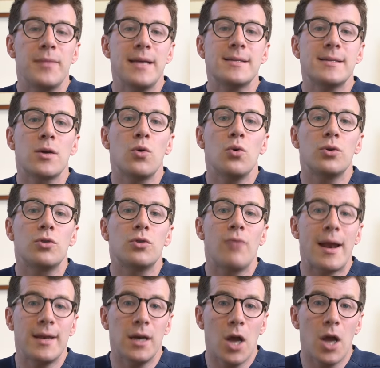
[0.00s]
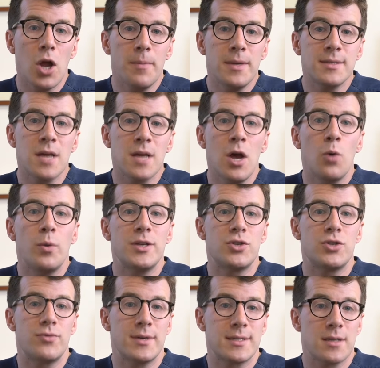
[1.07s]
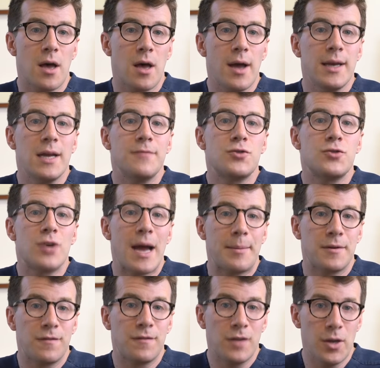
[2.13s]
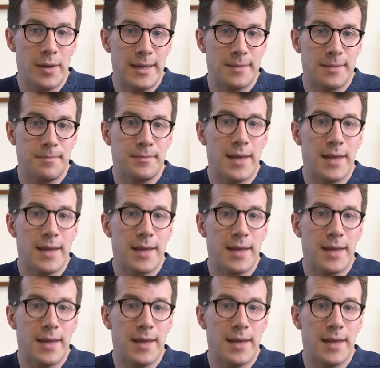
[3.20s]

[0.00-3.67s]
These are called granulomas, which are a sign of trapped fluid.